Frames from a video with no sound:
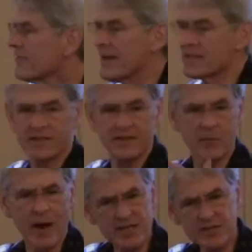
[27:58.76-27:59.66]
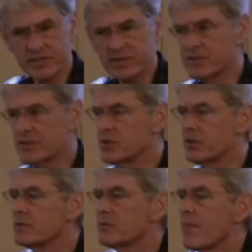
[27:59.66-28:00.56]
are the facts that give rise to this
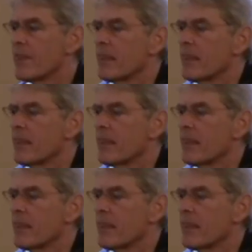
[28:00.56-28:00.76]
issue?